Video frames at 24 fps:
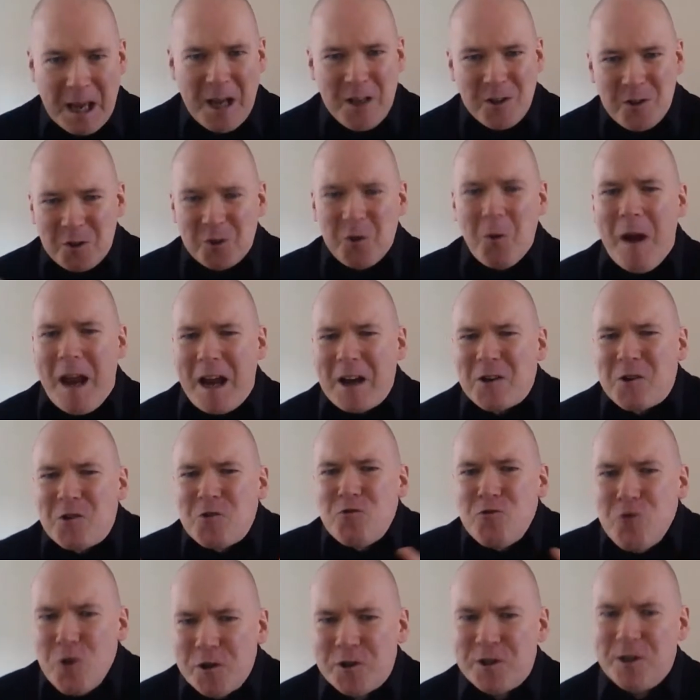So it's quite a
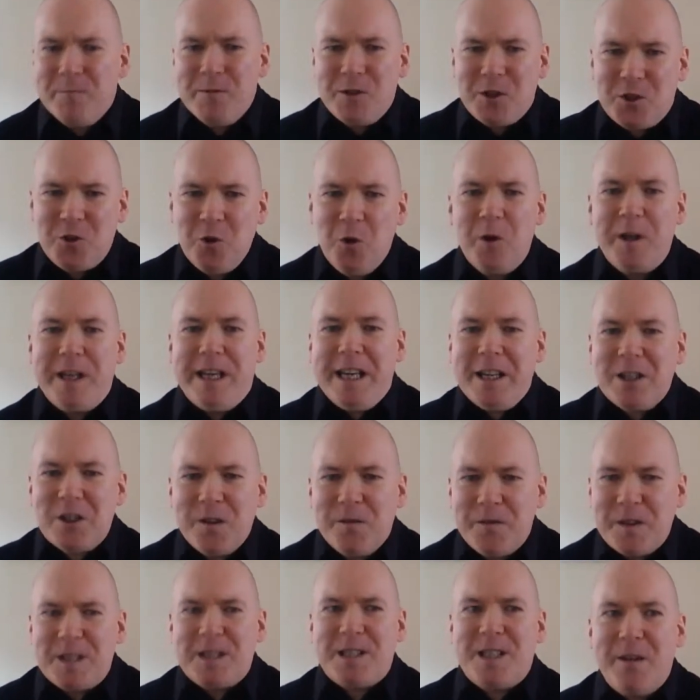gruesome story. Each
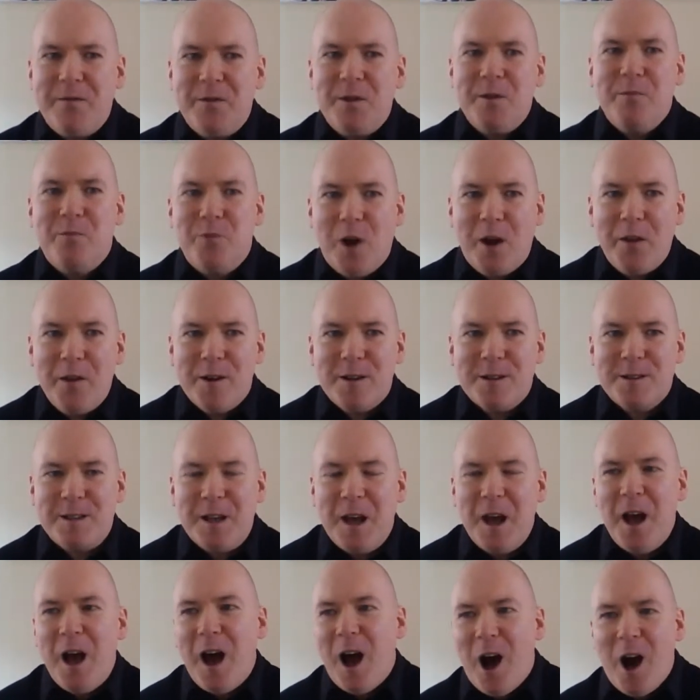of the seven brothers
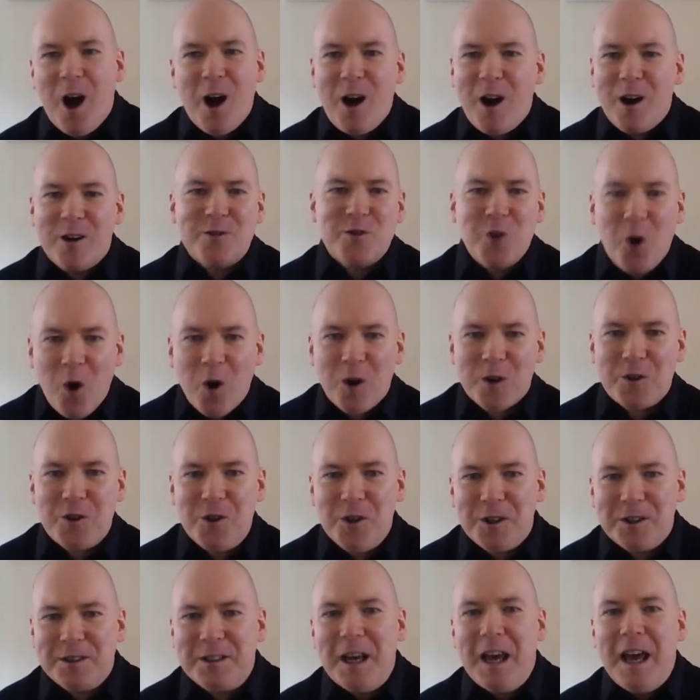are
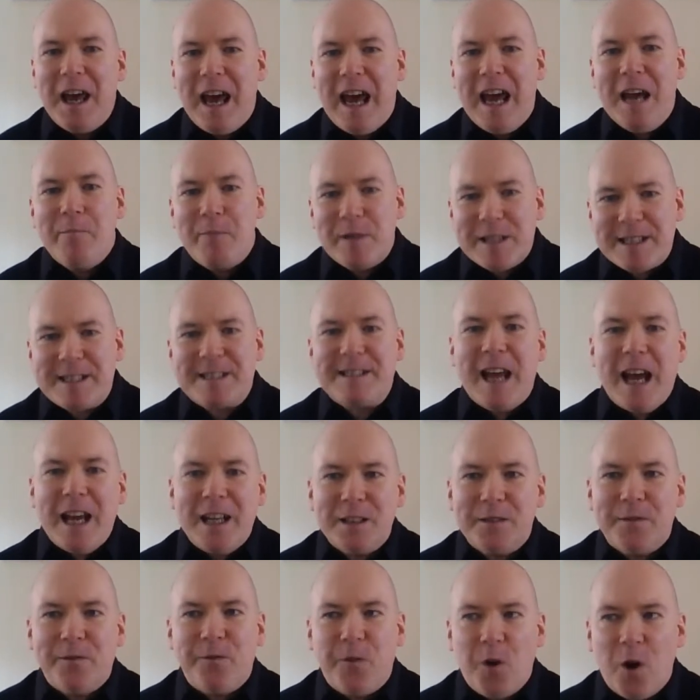tortured, but
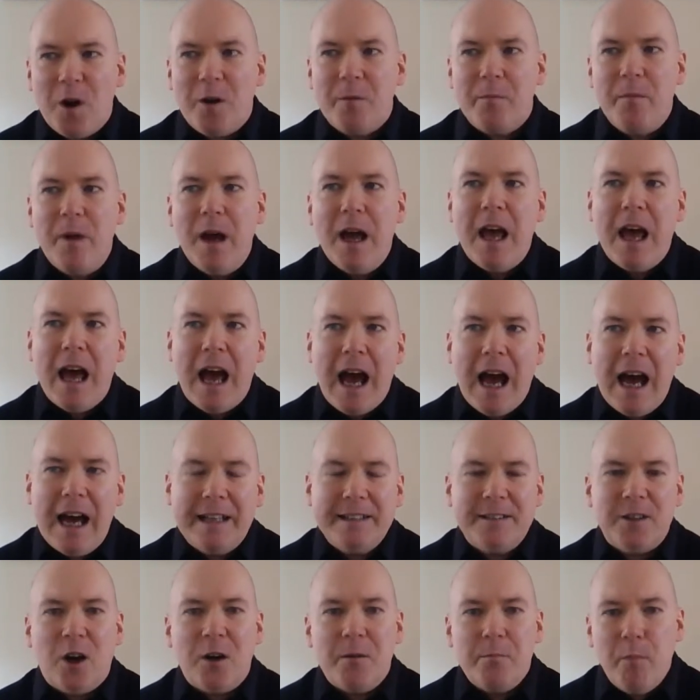stand firm
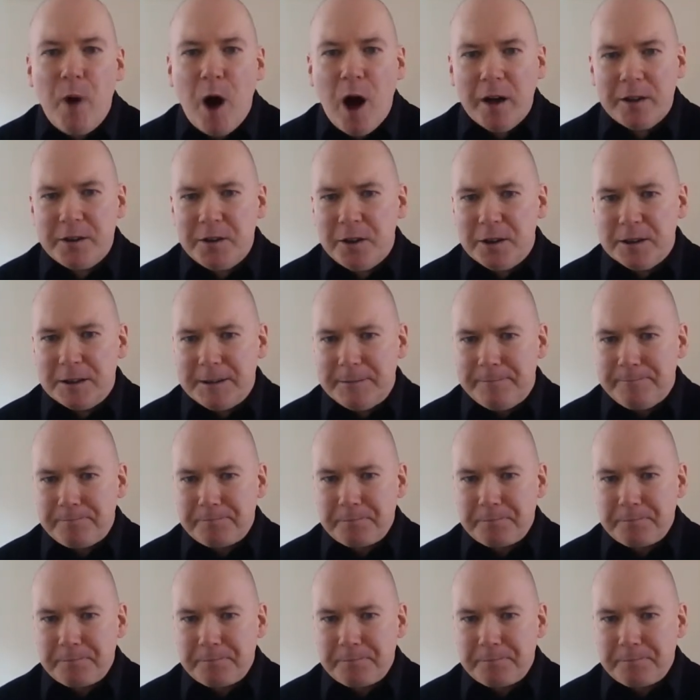and are martyred.